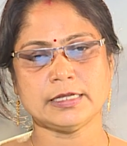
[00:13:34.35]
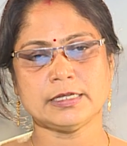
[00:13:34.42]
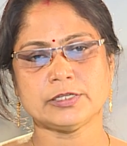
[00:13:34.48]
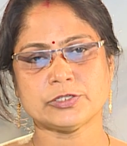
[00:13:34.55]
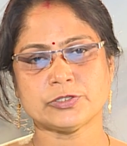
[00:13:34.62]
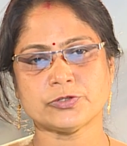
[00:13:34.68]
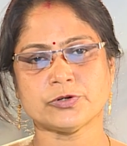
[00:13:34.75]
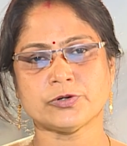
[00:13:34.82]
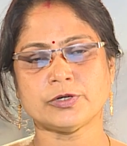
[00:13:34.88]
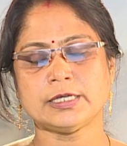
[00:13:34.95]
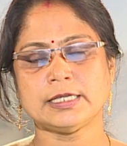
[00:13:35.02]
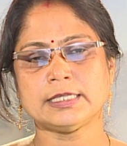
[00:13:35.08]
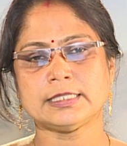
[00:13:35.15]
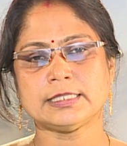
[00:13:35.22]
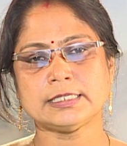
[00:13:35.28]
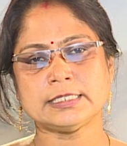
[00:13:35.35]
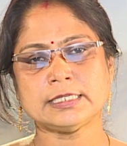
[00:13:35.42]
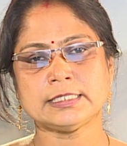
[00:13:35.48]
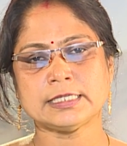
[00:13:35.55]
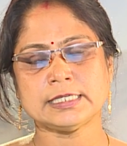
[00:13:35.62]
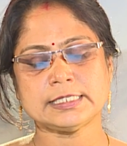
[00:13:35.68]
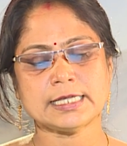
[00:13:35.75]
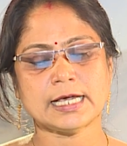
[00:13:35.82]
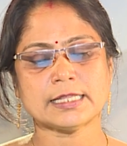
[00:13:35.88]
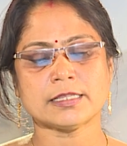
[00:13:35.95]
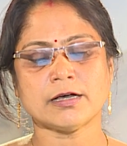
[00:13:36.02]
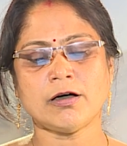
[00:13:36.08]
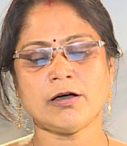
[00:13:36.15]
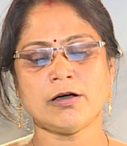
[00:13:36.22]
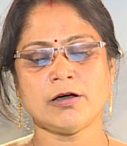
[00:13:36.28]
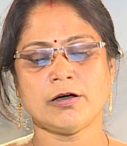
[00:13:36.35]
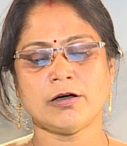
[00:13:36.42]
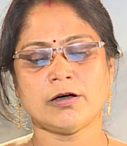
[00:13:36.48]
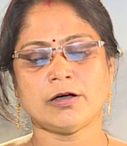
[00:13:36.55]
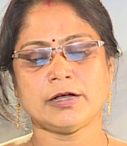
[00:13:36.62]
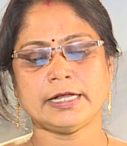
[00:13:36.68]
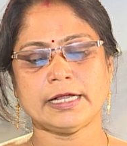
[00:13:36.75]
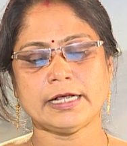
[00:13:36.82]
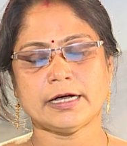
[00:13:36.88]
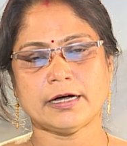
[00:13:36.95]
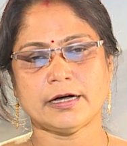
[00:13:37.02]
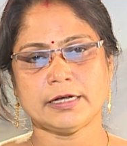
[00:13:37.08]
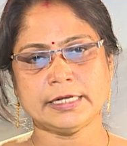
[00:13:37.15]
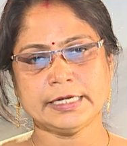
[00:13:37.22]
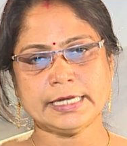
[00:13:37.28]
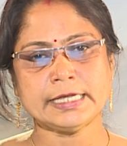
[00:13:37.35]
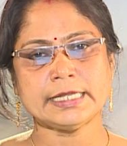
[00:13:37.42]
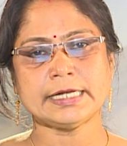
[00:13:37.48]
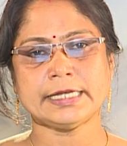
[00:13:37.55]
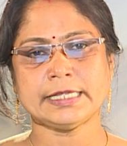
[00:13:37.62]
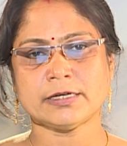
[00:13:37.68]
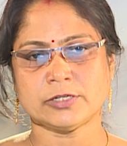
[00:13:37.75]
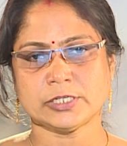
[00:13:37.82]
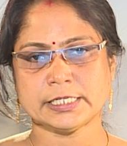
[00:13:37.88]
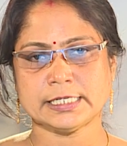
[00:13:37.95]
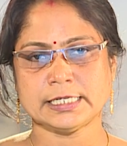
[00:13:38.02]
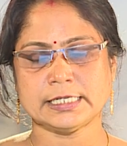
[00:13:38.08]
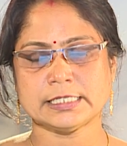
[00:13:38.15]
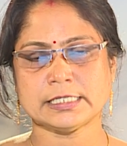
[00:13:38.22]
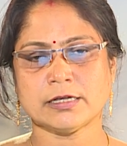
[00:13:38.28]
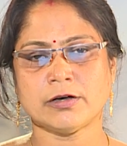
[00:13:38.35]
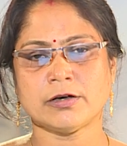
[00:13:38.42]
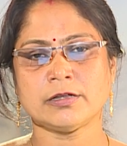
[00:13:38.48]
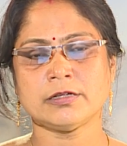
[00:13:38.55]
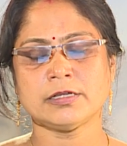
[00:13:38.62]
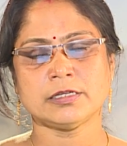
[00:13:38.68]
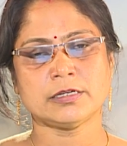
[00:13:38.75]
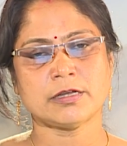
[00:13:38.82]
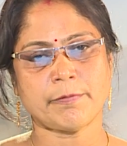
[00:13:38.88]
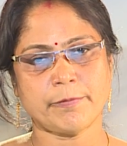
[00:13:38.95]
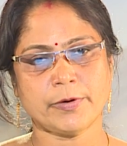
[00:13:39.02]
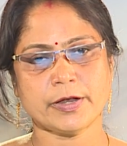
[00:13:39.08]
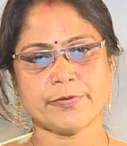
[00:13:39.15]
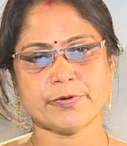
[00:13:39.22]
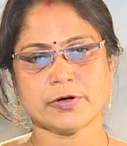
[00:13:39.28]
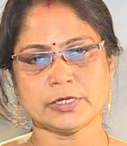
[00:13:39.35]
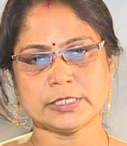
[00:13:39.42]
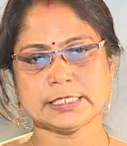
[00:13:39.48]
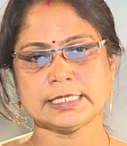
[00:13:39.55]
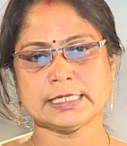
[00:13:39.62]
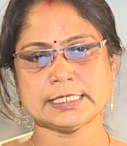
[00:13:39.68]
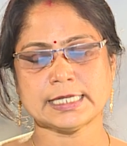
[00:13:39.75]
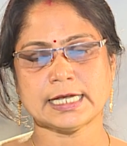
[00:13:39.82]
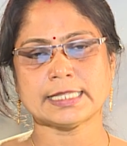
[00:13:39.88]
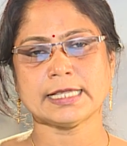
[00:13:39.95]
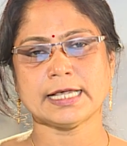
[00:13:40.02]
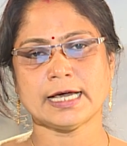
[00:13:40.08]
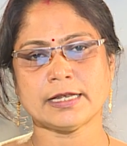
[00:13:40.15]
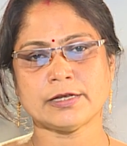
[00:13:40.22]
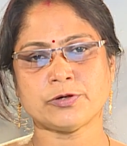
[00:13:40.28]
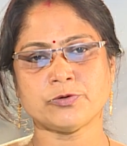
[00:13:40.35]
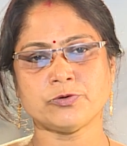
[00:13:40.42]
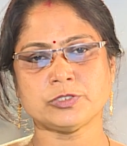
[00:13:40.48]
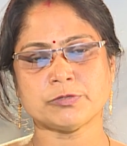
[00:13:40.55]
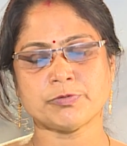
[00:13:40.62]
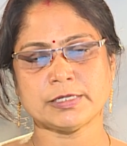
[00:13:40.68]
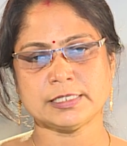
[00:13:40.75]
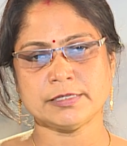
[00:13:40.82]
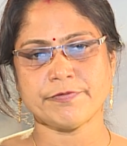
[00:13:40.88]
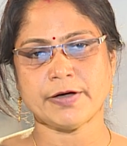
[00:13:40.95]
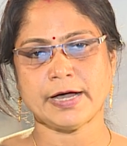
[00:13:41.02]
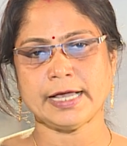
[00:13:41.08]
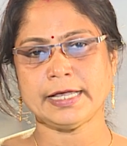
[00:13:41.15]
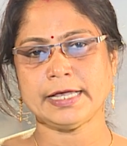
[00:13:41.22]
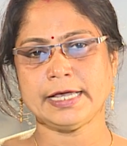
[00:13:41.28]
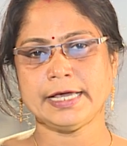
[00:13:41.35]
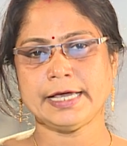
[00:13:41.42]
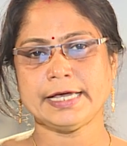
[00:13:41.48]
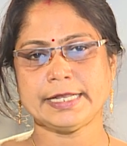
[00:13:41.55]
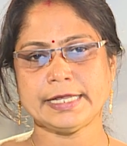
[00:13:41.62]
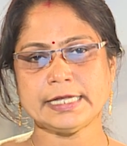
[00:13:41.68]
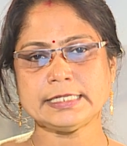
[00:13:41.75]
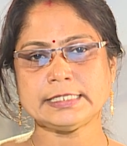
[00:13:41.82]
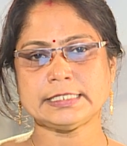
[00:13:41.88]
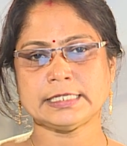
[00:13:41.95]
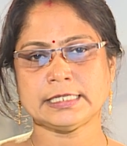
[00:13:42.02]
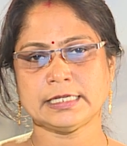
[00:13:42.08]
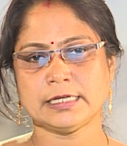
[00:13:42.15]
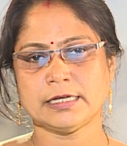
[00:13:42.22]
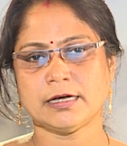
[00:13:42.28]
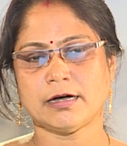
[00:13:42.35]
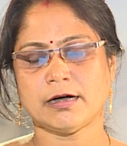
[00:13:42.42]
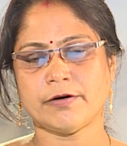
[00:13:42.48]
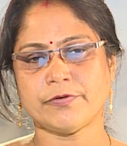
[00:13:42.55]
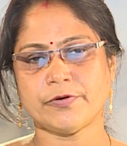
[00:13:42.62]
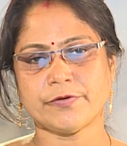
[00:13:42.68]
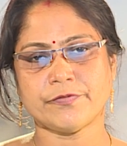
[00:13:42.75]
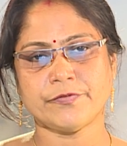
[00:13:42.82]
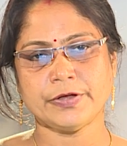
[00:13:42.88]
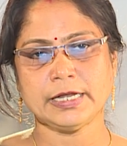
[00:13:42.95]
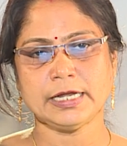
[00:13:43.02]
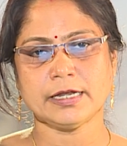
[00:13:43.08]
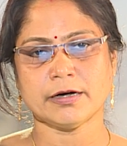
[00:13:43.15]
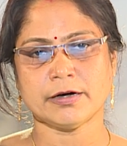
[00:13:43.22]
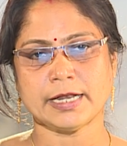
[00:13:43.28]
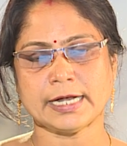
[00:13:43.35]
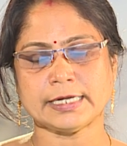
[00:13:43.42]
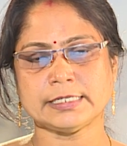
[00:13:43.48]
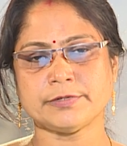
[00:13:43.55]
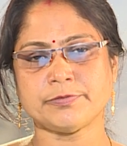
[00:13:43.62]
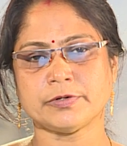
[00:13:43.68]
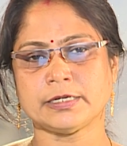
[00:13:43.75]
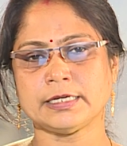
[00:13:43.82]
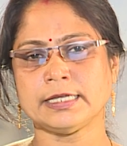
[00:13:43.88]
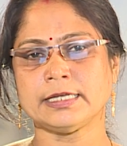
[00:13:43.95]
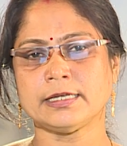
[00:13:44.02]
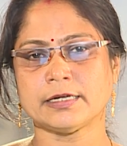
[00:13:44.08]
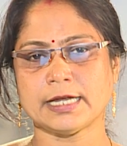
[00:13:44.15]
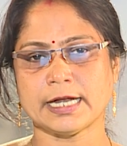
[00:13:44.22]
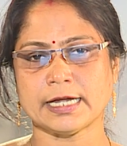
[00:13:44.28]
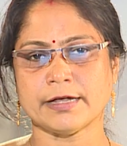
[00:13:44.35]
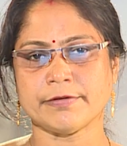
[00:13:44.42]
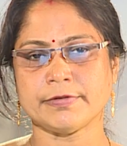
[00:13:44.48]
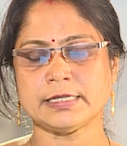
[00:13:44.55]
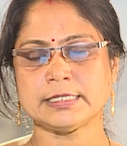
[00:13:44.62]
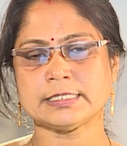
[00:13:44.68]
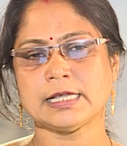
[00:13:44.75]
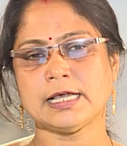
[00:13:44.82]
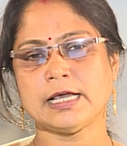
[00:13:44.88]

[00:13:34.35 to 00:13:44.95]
So, these are the integrity constraints, or number of constraints are there to specify range of a field or attribute in a database,